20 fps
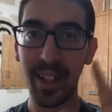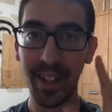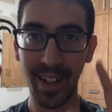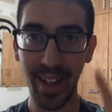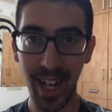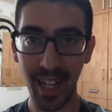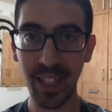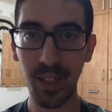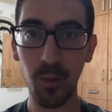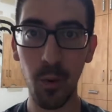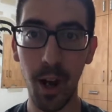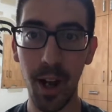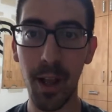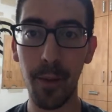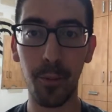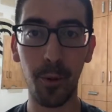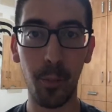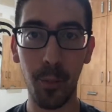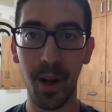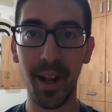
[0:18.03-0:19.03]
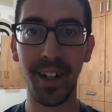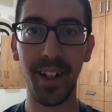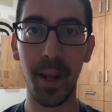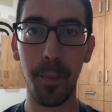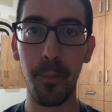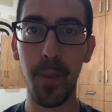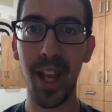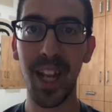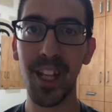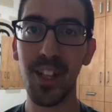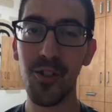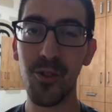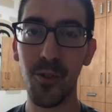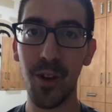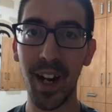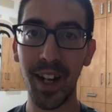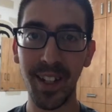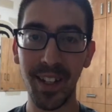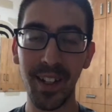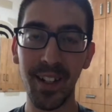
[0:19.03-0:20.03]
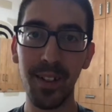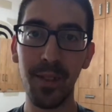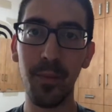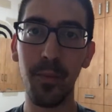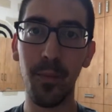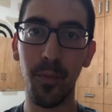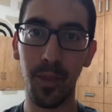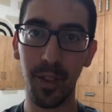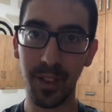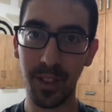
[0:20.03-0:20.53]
That's why I prepared that page right here,